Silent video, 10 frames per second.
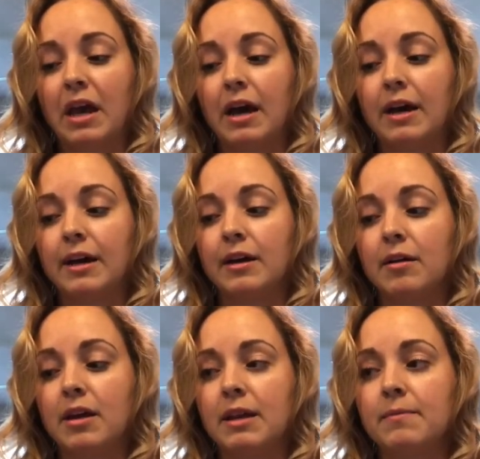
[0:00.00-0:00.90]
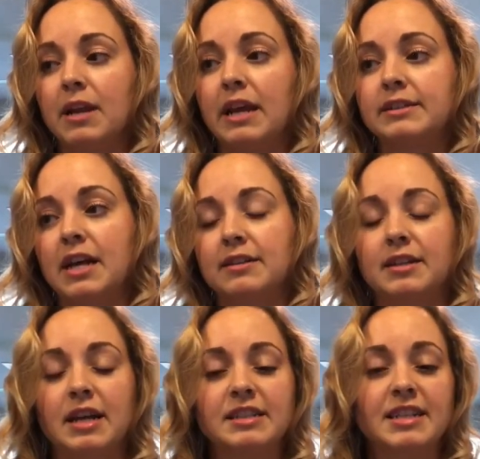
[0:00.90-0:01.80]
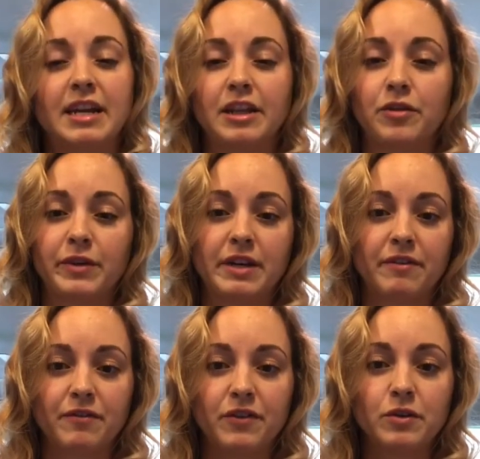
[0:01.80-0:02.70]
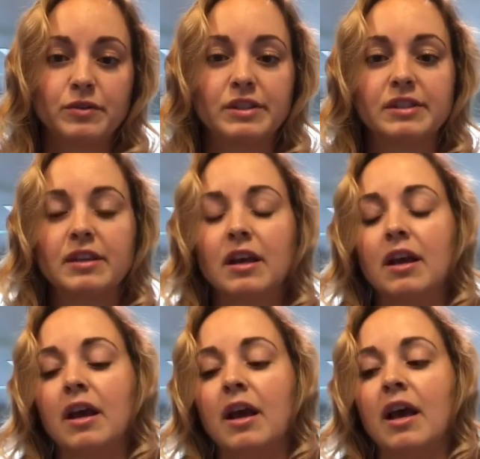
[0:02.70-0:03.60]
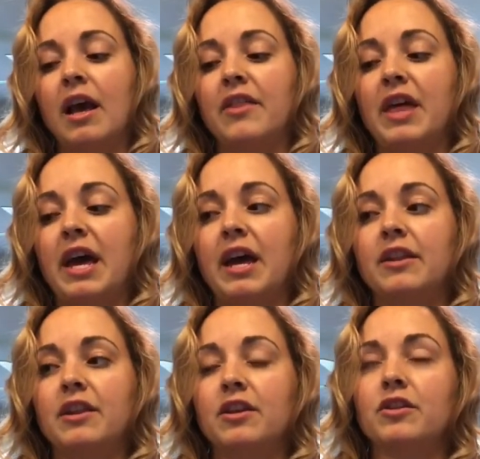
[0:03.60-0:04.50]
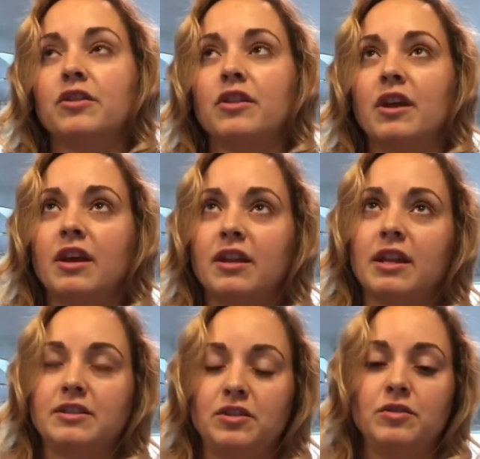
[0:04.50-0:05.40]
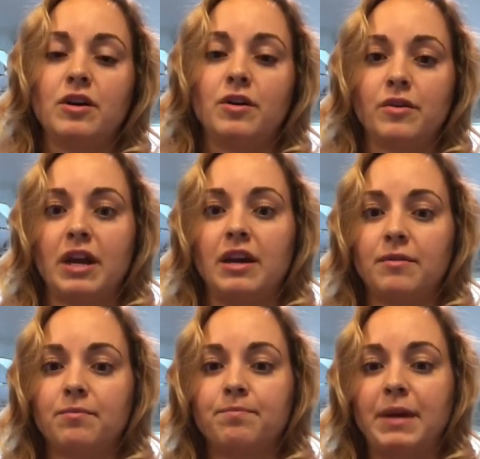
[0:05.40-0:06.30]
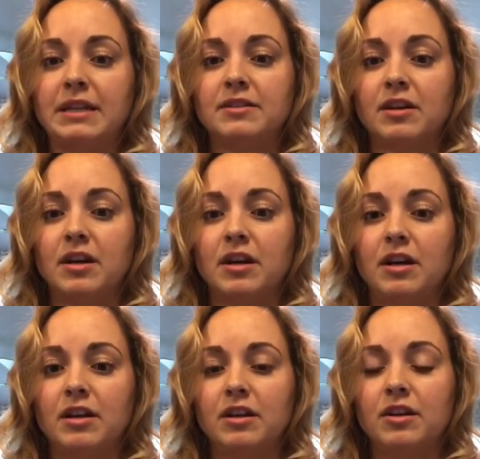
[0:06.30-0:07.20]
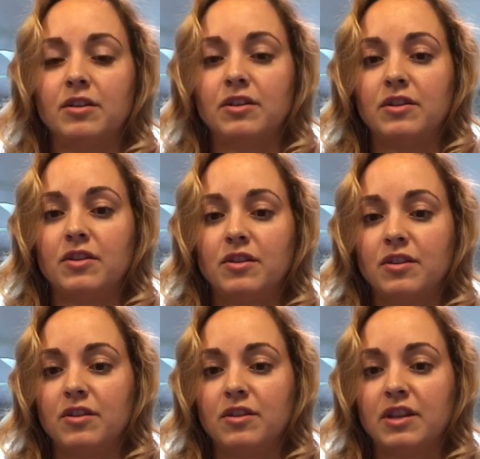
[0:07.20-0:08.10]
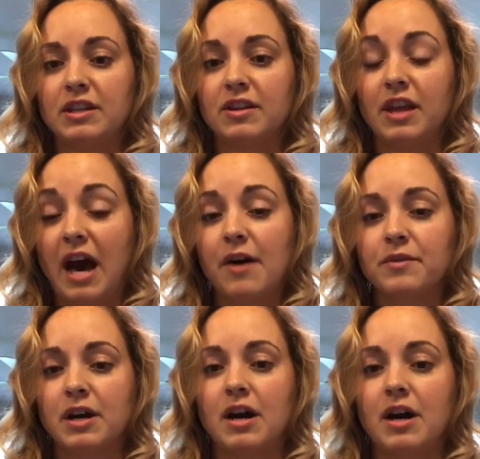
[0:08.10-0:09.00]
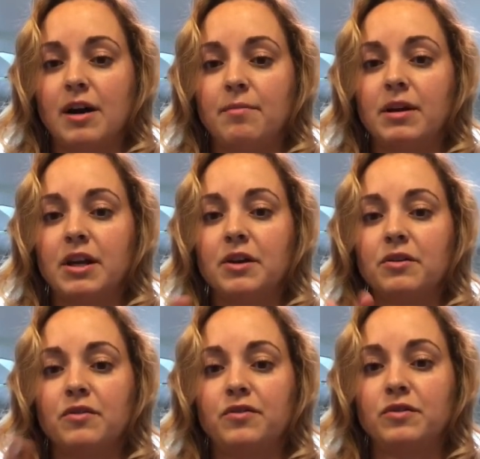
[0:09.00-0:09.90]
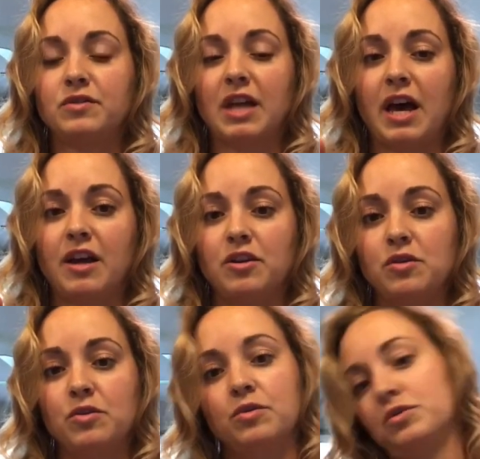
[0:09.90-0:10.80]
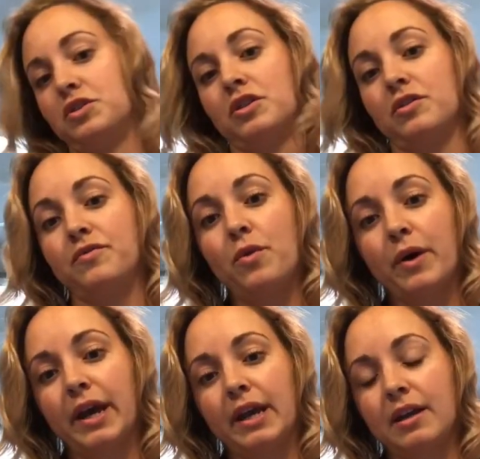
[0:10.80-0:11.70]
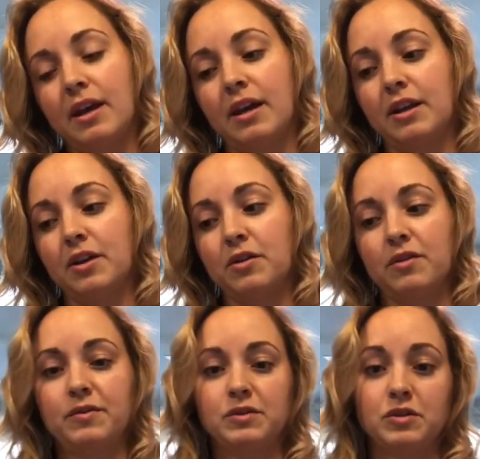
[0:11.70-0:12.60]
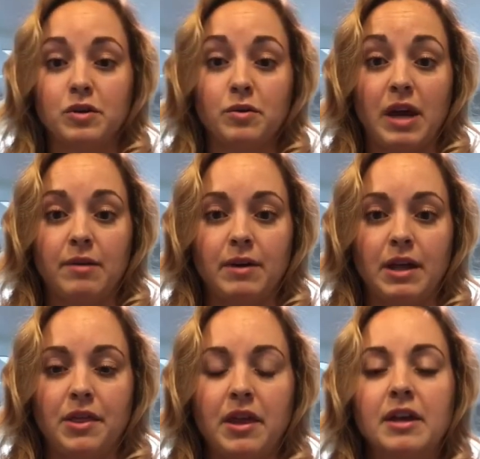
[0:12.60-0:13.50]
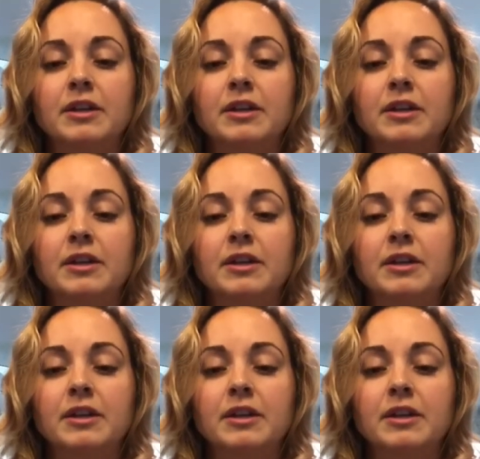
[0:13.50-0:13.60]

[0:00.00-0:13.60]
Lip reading: And it tests against 93 different foods. And then it lets you know, okay, based on the outcome, here are the foods that you should avoid, and here are the foods you're okay with.